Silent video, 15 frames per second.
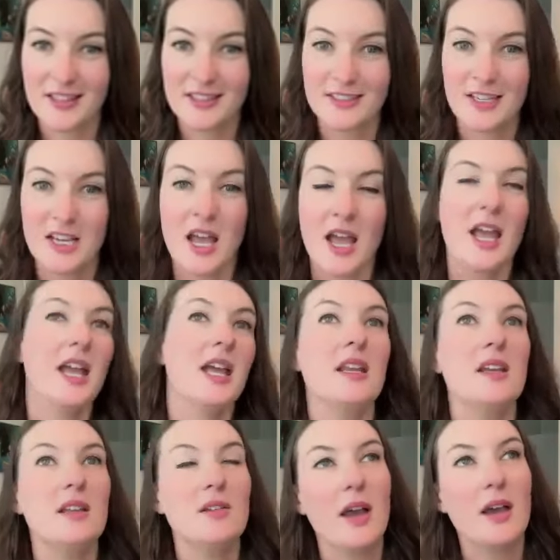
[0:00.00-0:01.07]
And
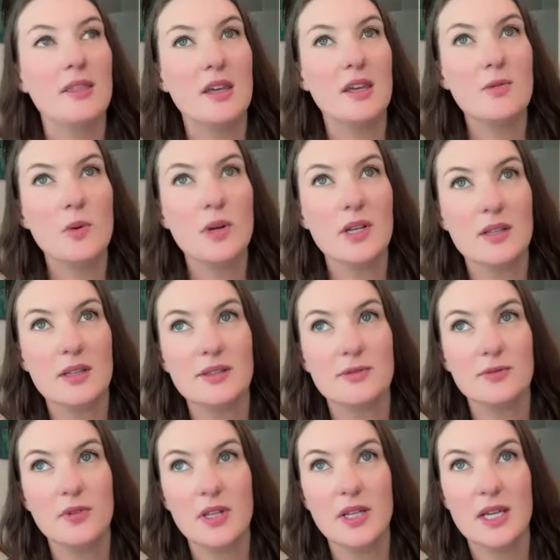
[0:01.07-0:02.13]
I think what this
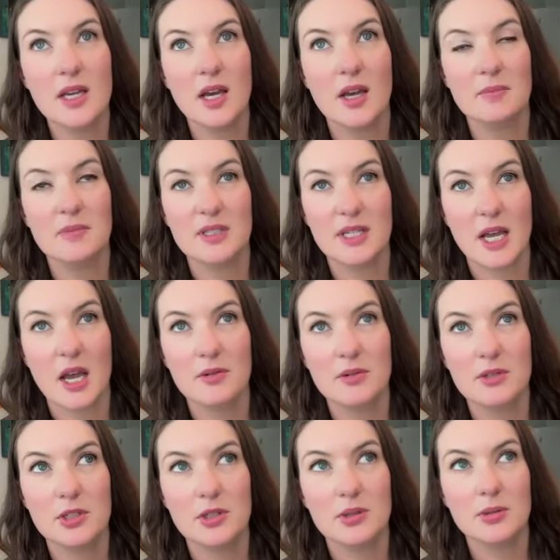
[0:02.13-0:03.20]
really comes down
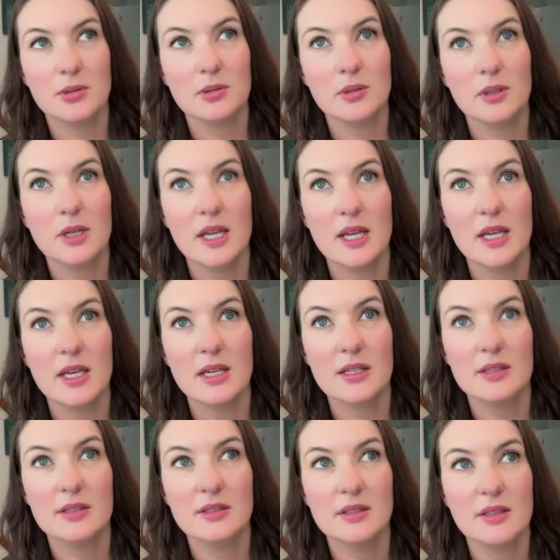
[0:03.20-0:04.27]
to
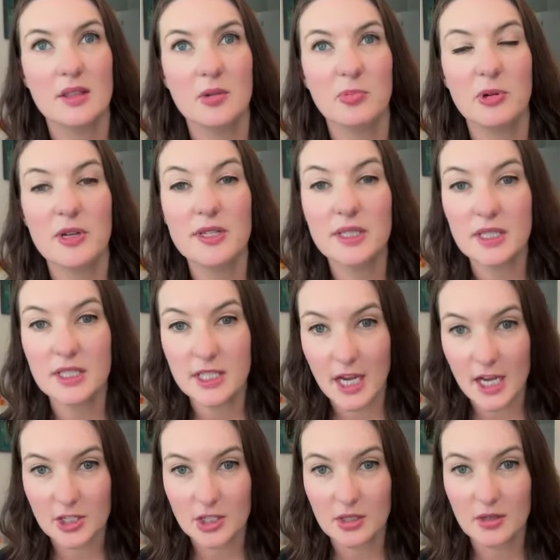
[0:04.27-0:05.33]
is the
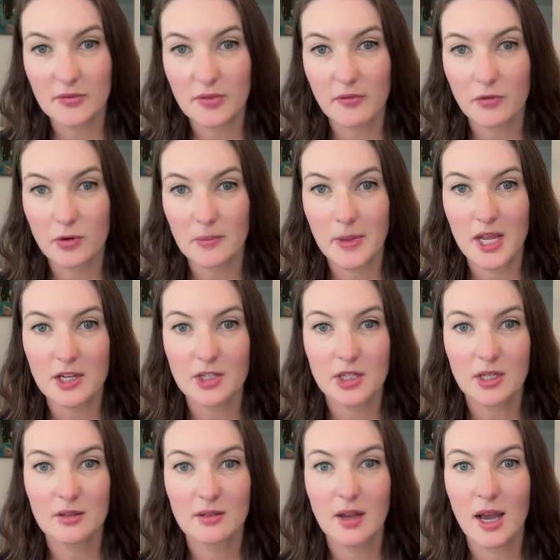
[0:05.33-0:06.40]
presentation of
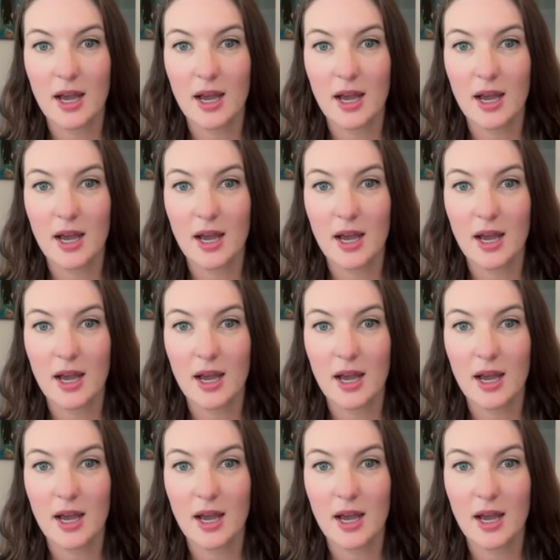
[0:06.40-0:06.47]
information.